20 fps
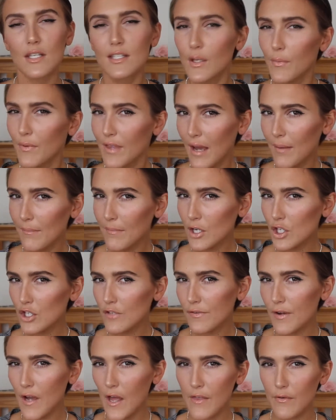So without much
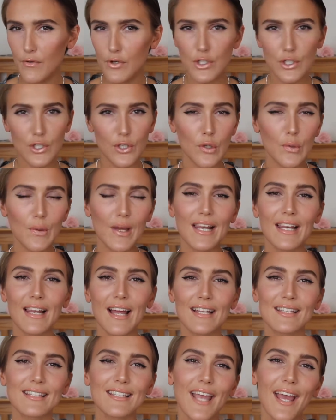further ado,
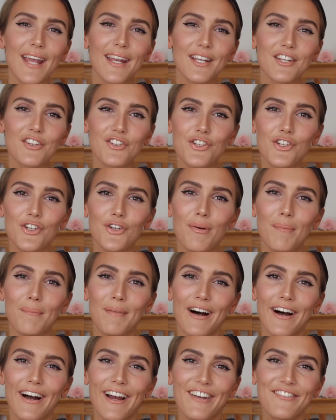let's get into
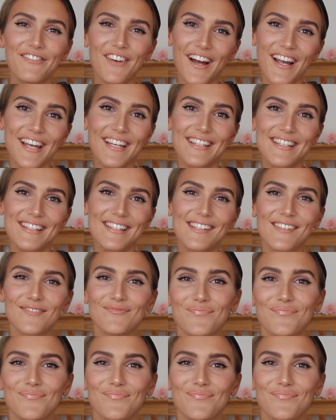my finds.